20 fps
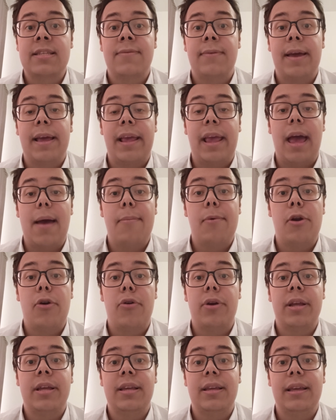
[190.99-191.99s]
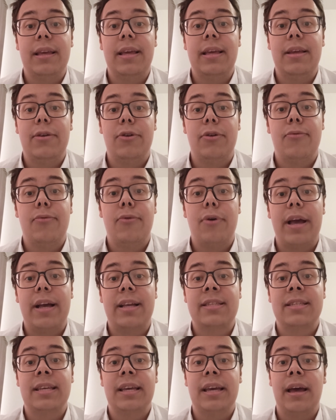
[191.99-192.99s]
the vocabulary
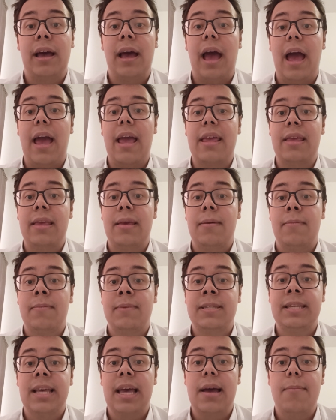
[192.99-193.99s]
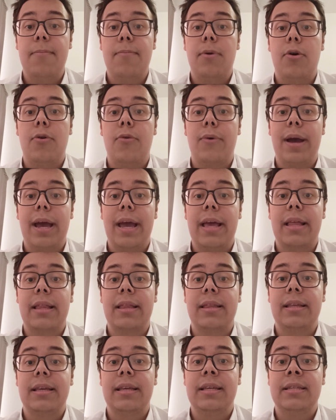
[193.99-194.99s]
reflects the high tempo
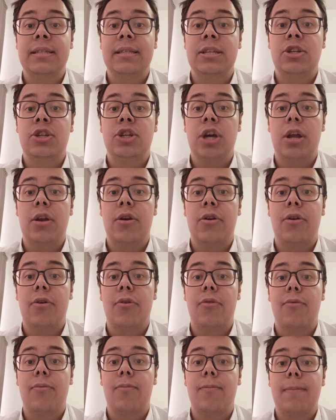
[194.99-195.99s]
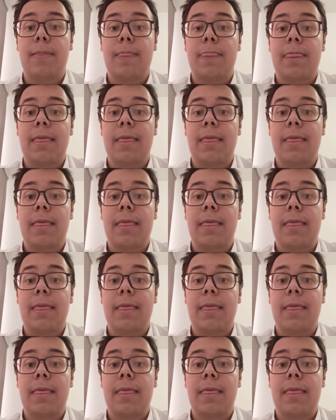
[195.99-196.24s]
and is in general